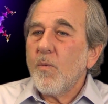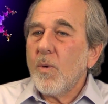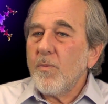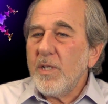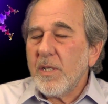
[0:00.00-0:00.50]

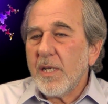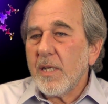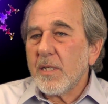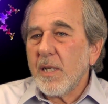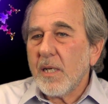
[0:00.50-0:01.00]
When we say
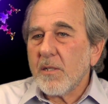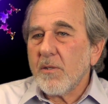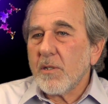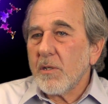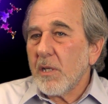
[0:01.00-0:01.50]
that
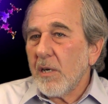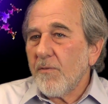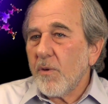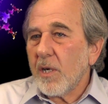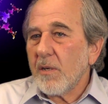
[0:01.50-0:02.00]
tonsils are there
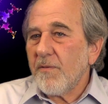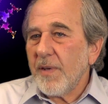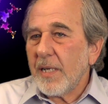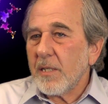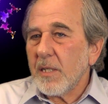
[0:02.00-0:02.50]
for our
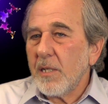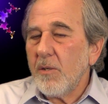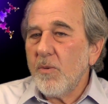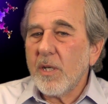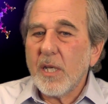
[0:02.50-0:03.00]
defense, then
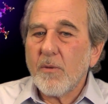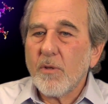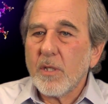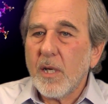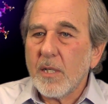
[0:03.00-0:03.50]
you would think,
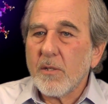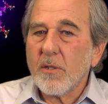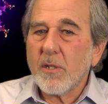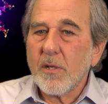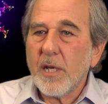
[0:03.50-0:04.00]
well,
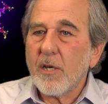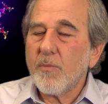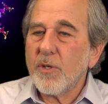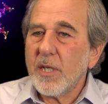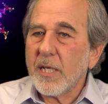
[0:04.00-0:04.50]
tonsils are there to
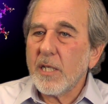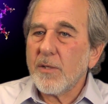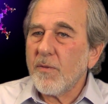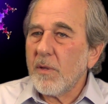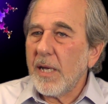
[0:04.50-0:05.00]
protect us
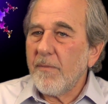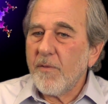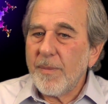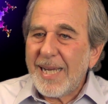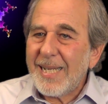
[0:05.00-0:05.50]
from, that,
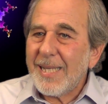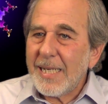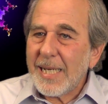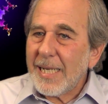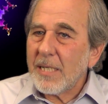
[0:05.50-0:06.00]
from
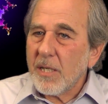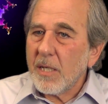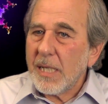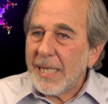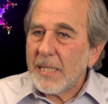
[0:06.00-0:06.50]
anything that gets
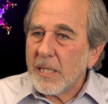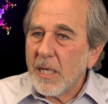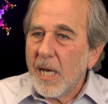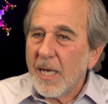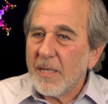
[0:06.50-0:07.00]
on the
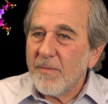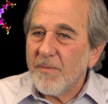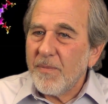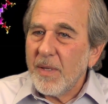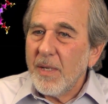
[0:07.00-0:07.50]
inside.
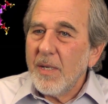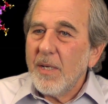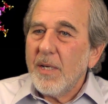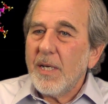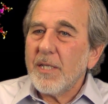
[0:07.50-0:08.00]

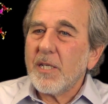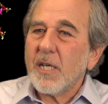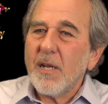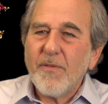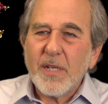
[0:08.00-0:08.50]
And the
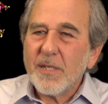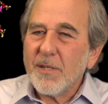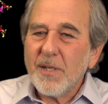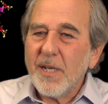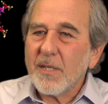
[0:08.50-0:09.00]
significance
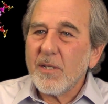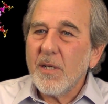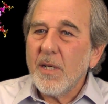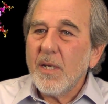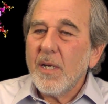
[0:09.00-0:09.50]
is this
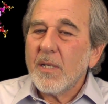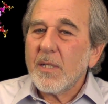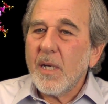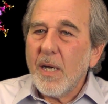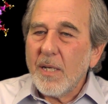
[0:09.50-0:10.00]

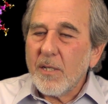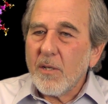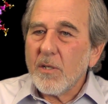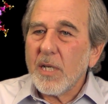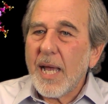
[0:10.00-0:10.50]

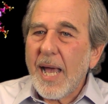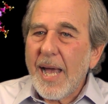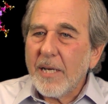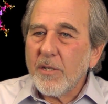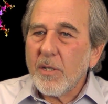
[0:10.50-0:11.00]
tonsils
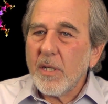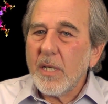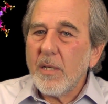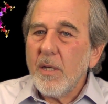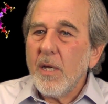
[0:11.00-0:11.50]

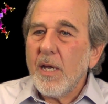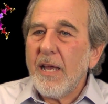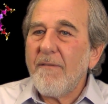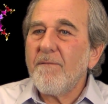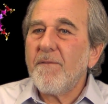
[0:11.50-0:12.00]
actually
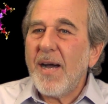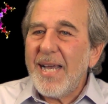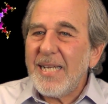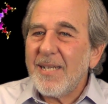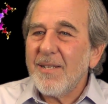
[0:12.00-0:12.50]

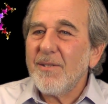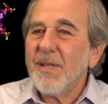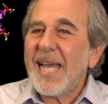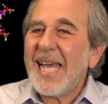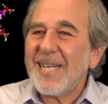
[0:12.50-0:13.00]
invite
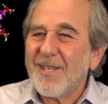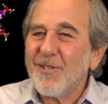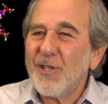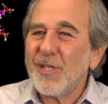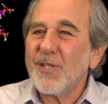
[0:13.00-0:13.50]

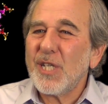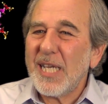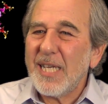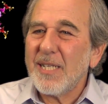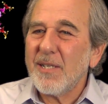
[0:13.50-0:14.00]
antigens
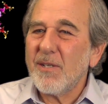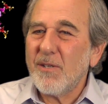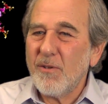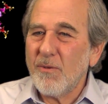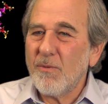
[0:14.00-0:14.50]

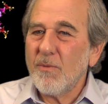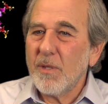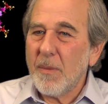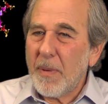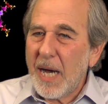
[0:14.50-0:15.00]
into
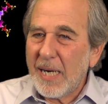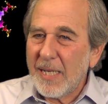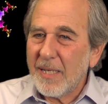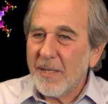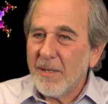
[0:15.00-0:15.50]
the
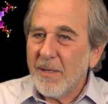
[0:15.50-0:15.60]
body.